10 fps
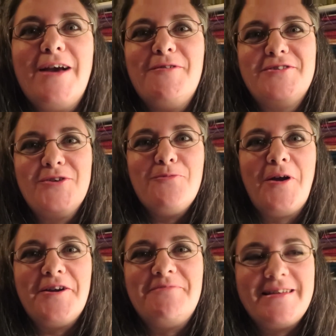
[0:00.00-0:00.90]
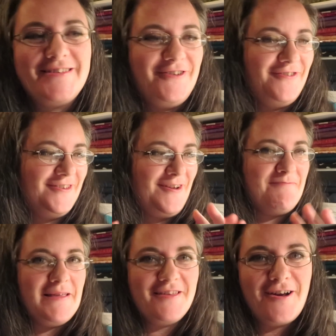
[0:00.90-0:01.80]
I was so proud of myself. So I
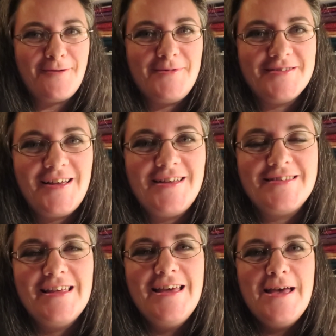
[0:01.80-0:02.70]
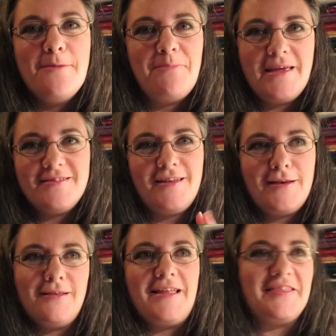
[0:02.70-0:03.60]
made the caramel sauce based
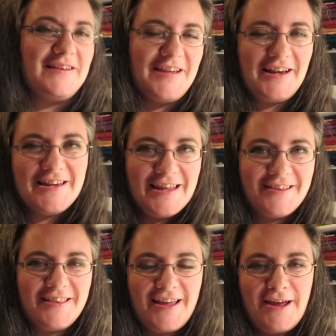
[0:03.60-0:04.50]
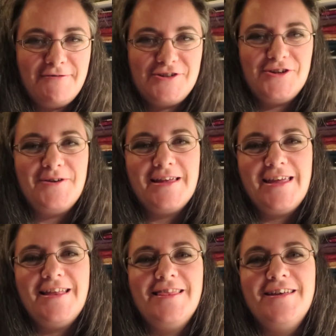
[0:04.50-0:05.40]
on like the techniques the guy was
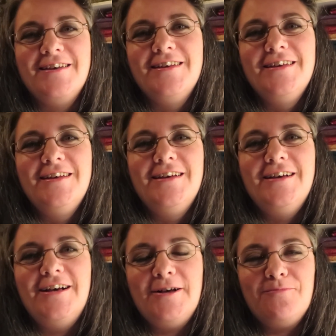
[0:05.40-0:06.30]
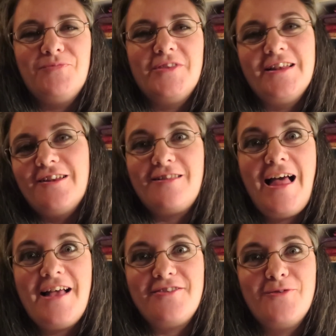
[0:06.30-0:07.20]
showing in the um, little
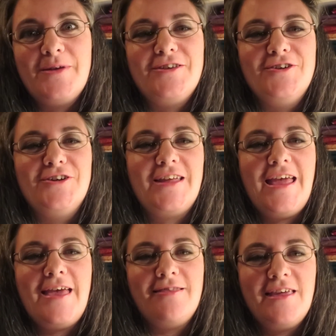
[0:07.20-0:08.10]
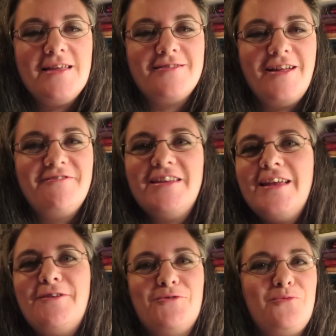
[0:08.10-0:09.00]
class that we took and the kids loved
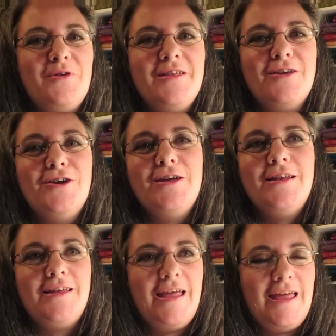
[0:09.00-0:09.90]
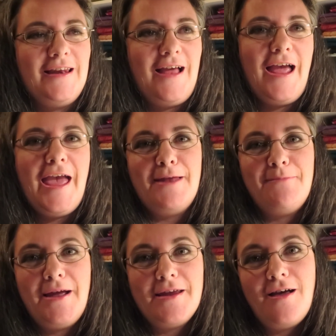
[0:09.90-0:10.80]
it. It was really good and I had
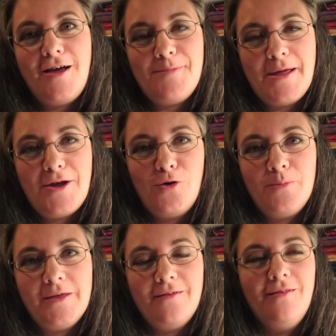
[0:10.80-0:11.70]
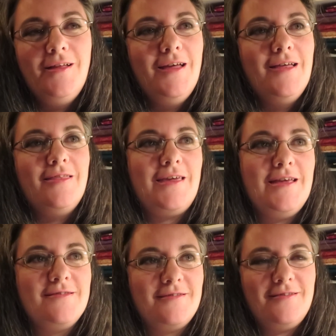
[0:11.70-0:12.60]
mine on my oatmeal. The
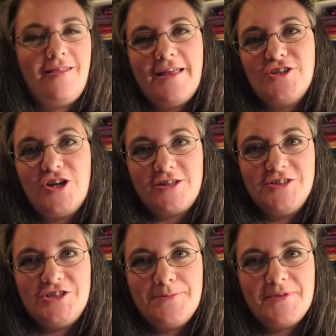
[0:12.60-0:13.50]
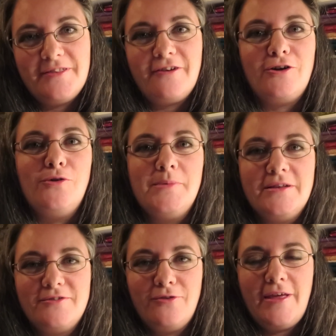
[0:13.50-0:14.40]
kids like chocolate chips on their
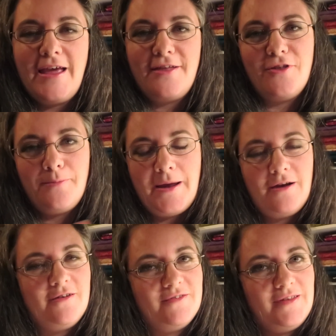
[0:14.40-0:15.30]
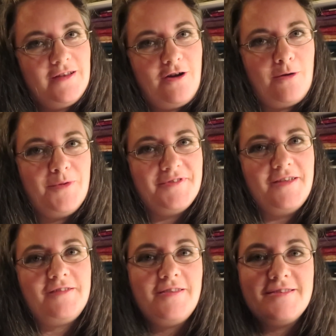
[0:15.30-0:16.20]
oatmeal so they had their pears and caramel
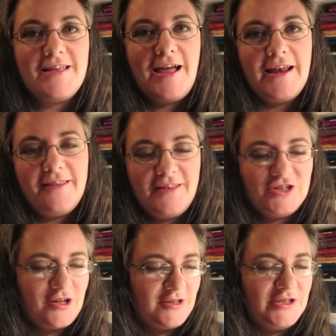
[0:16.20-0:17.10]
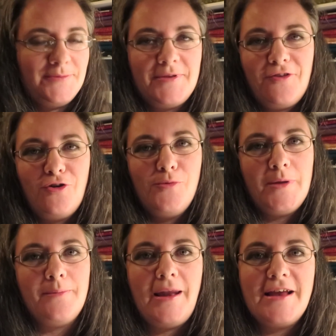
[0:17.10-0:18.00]
sauce on the side and then chocolate chips on their
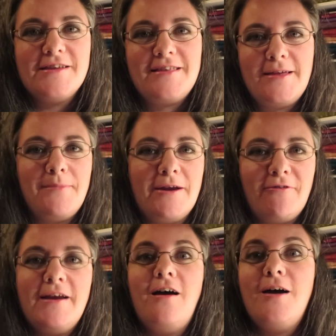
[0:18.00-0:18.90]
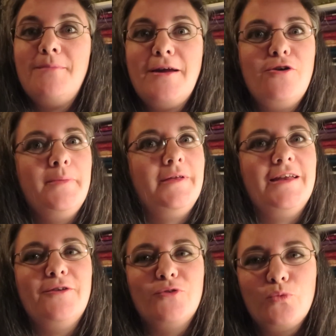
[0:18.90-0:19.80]
oatmeal but I just had mine right on my oatmeal
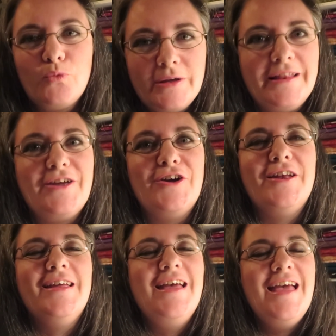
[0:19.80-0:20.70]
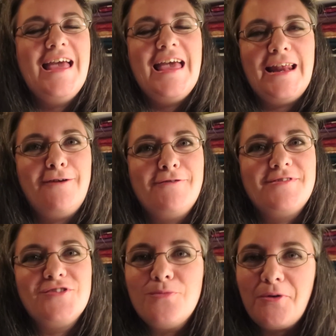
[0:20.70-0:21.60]
and it was really good and I
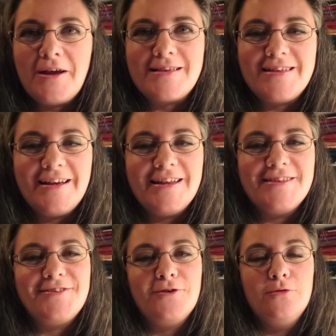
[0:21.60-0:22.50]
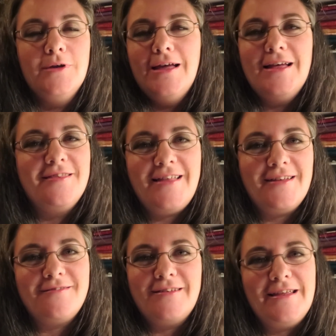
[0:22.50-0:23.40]
was super excited. So
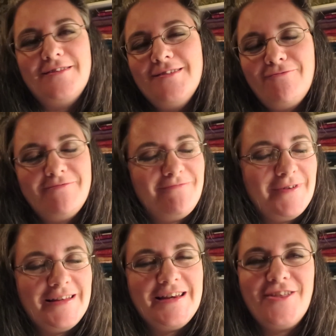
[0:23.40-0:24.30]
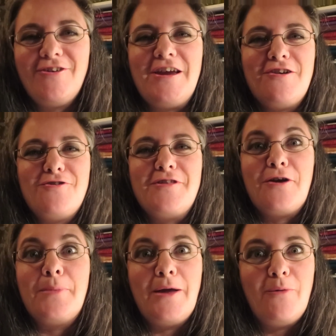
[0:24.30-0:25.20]
that is really neither here nor
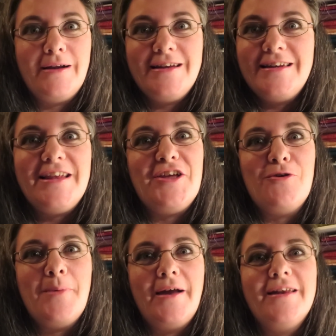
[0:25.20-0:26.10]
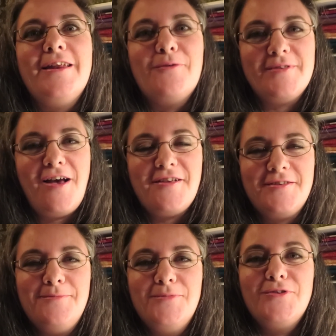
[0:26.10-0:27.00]
there, but I wanted to tell you about it. It was awesome.